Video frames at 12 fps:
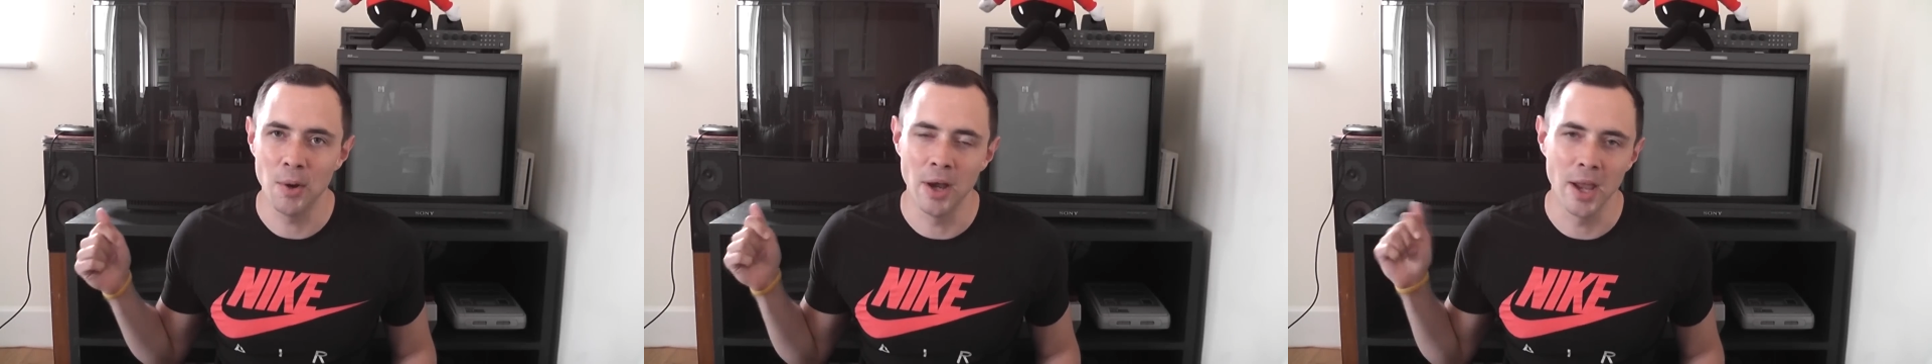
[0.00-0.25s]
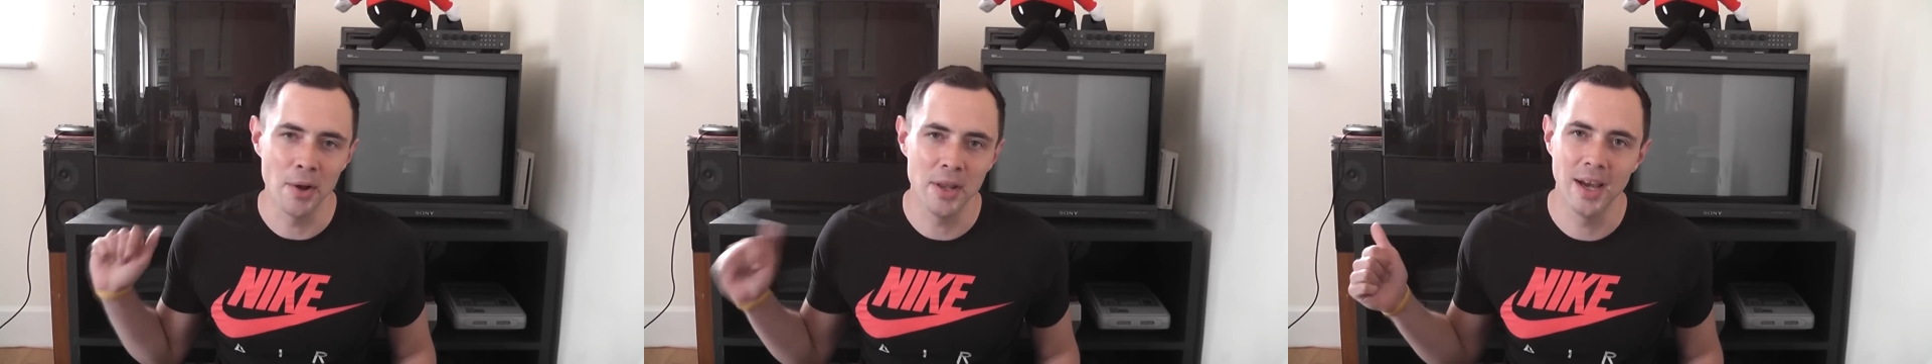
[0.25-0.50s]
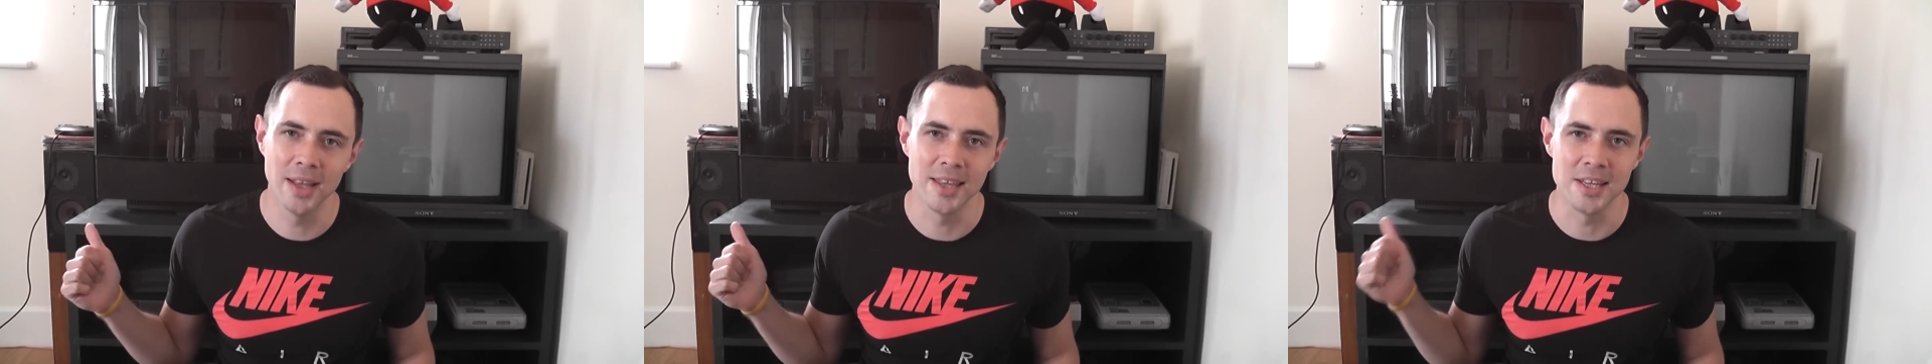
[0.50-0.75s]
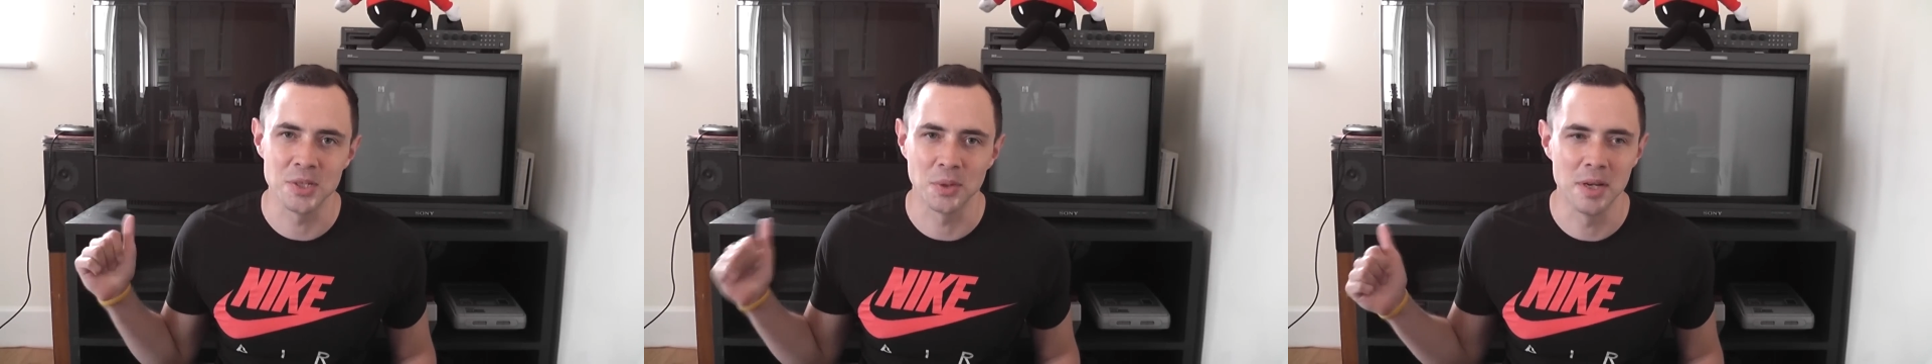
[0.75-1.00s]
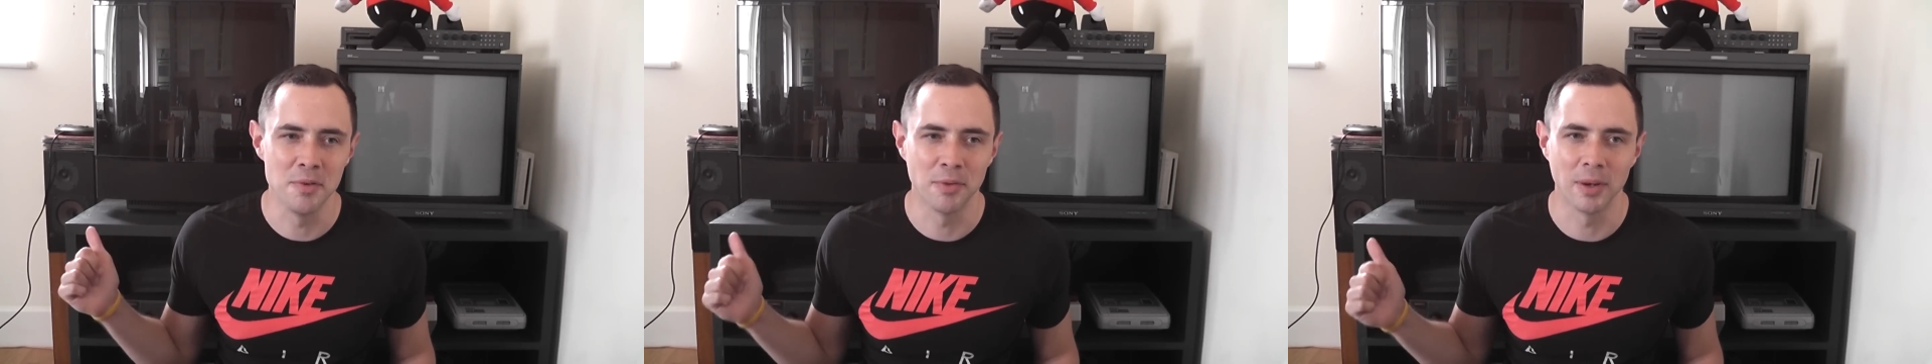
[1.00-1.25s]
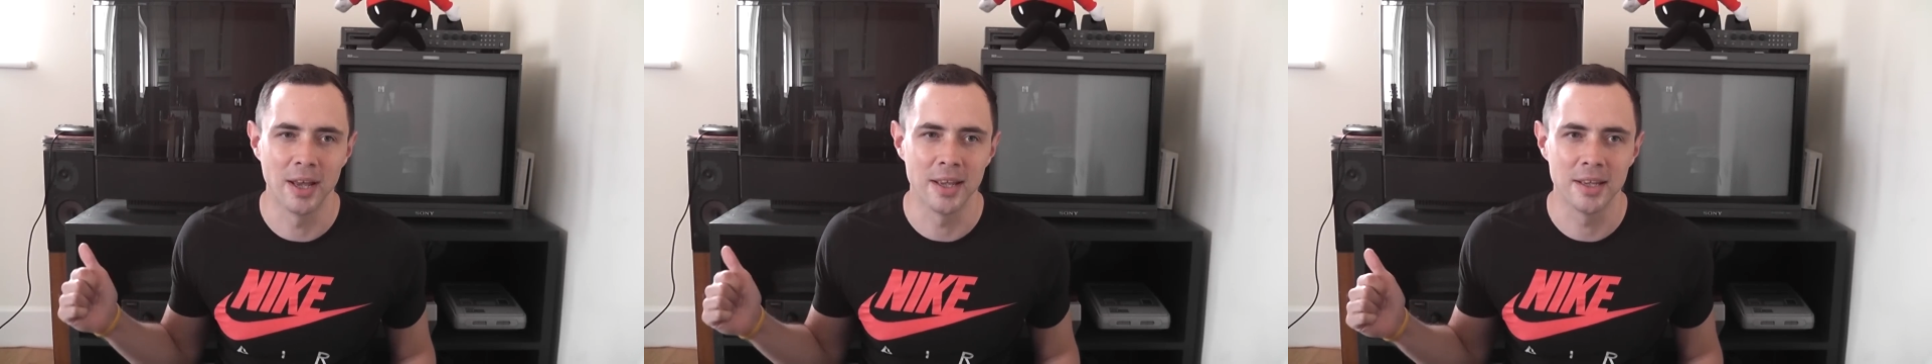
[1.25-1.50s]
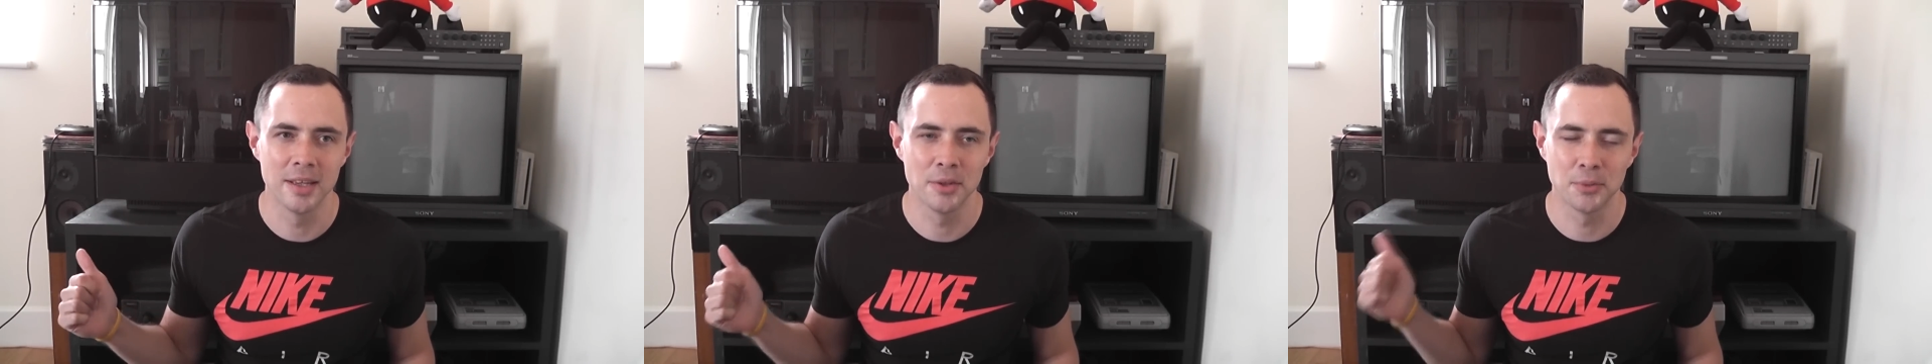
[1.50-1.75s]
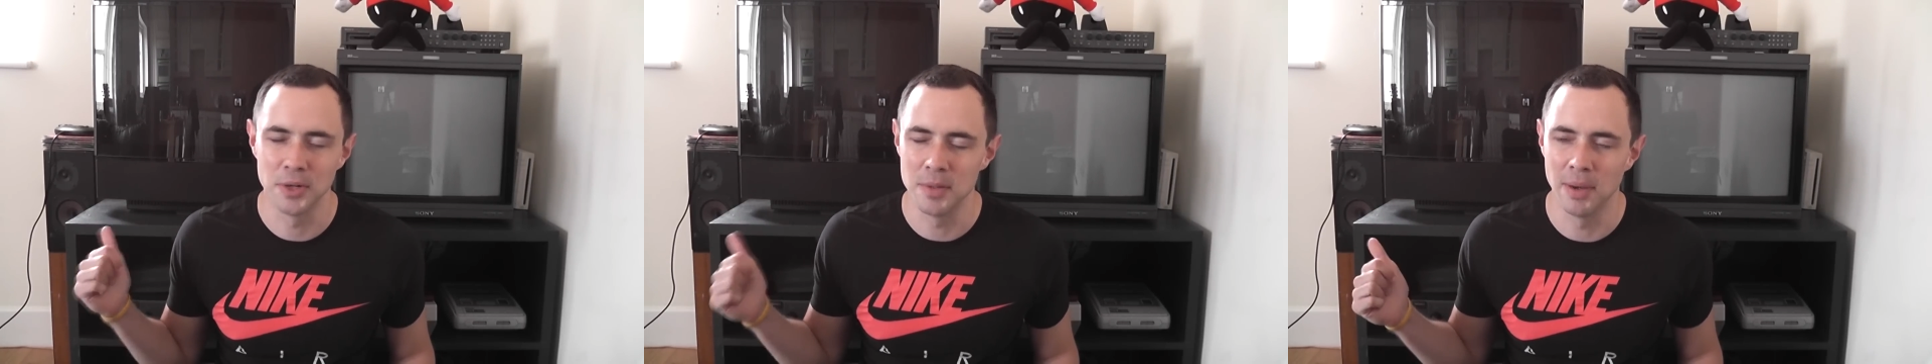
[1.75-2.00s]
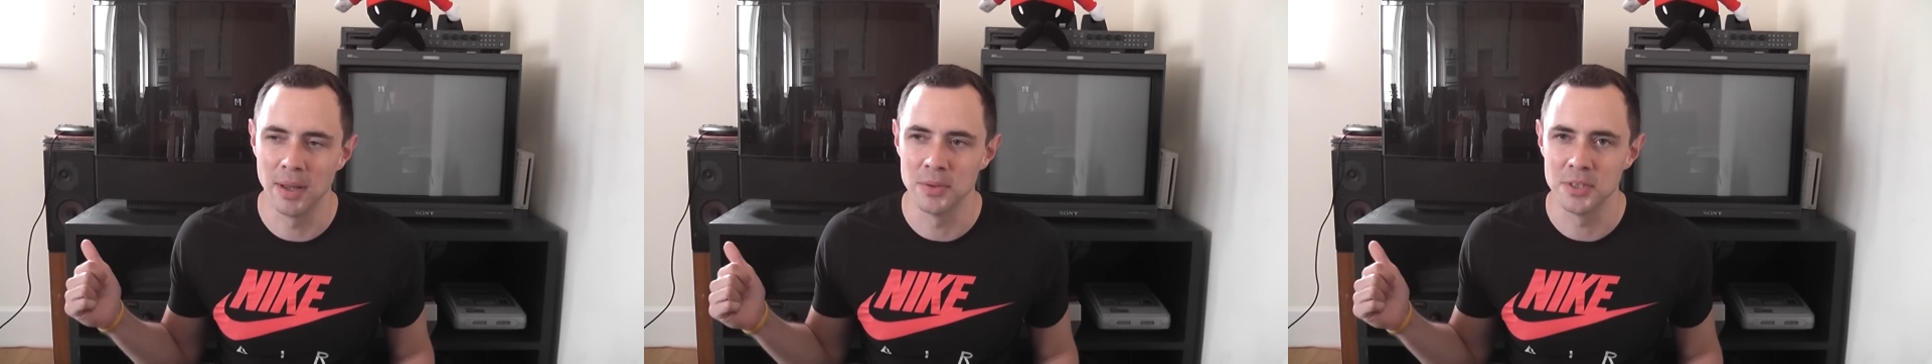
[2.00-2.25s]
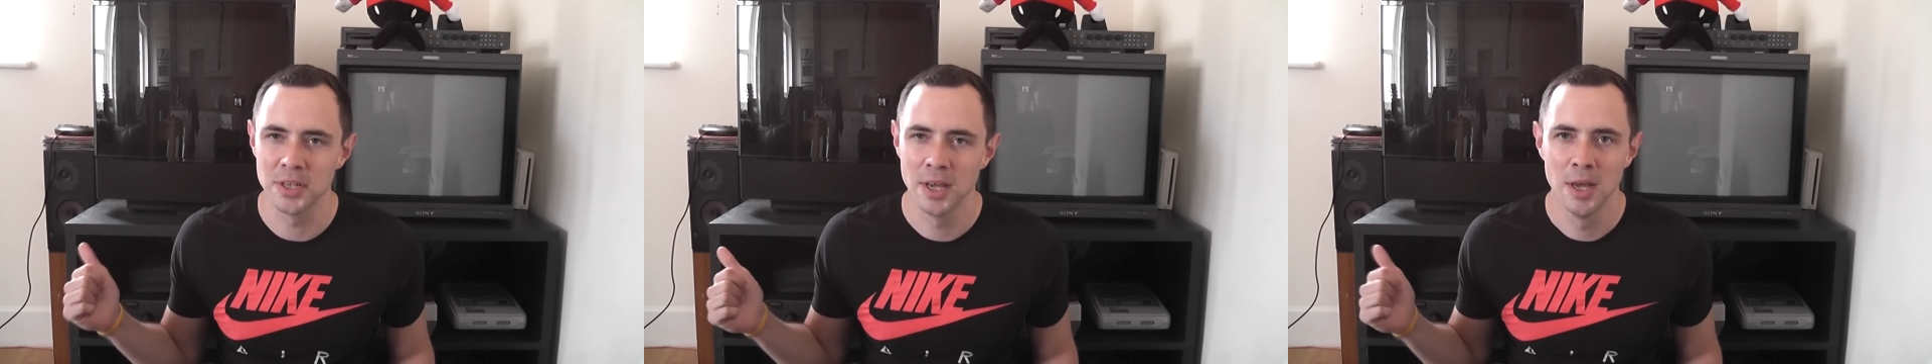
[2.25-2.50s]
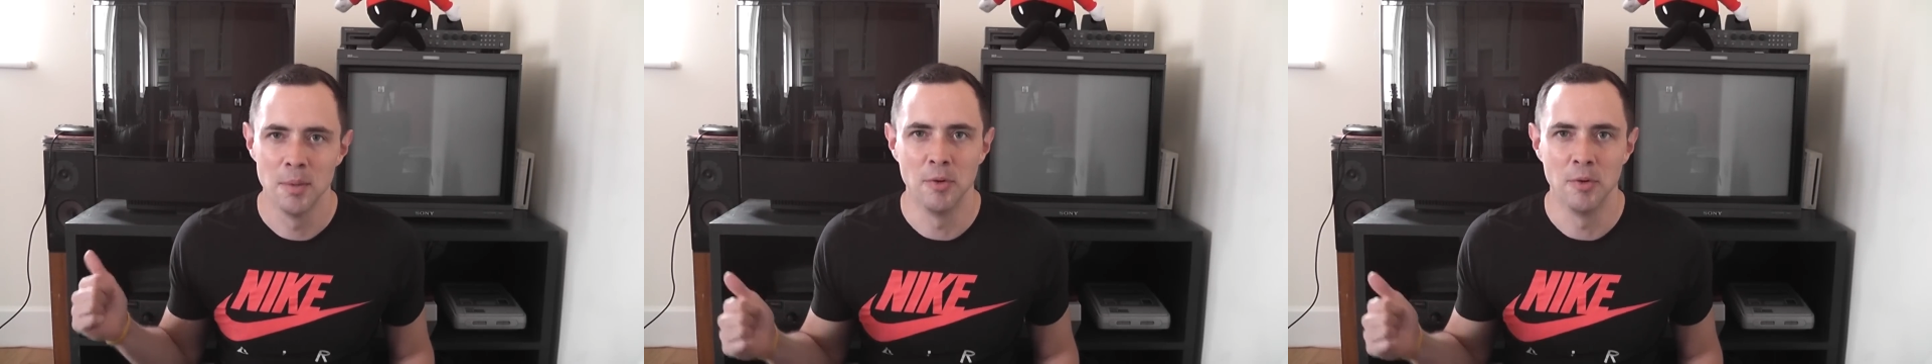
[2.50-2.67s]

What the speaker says: I only had that screen for like 3 months